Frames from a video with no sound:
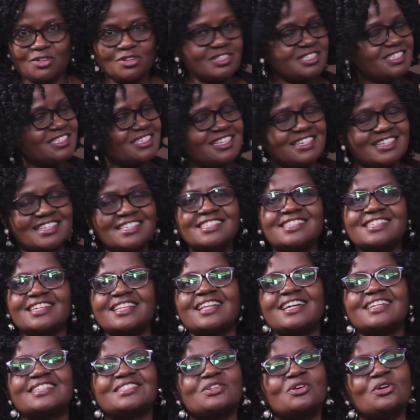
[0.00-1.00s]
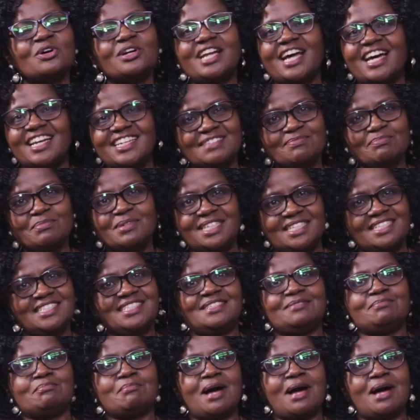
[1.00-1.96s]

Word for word: not the nature that God had made